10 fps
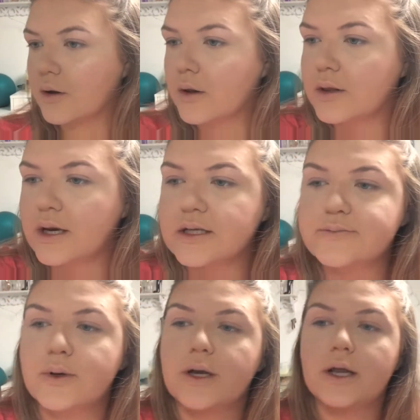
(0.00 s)
And then he's
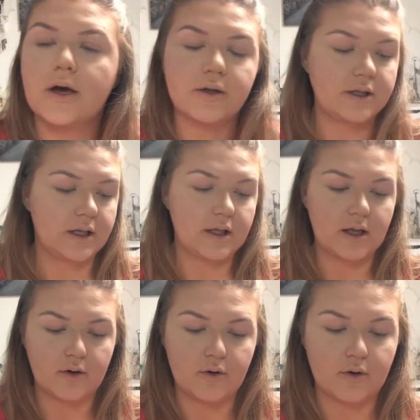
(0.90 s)
putting it on the
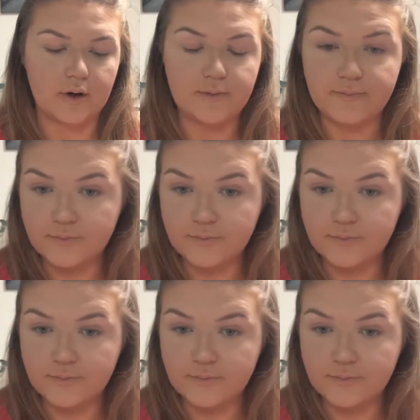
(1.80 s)
inner corner.